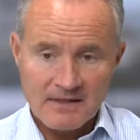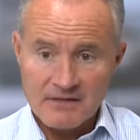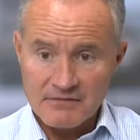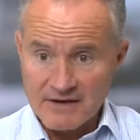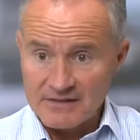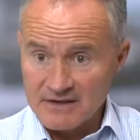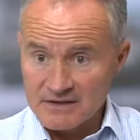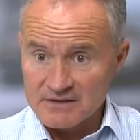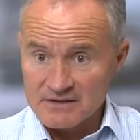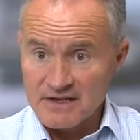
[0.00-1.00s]
the fact that it
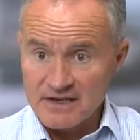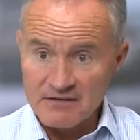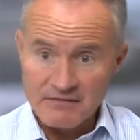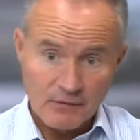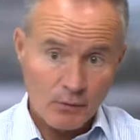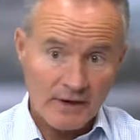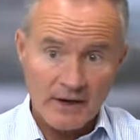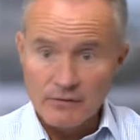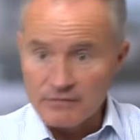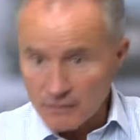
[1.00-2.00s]
doesn't get inflow and
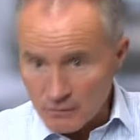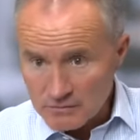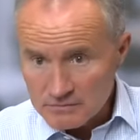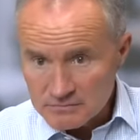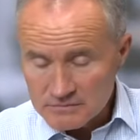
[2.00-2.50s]
outflow,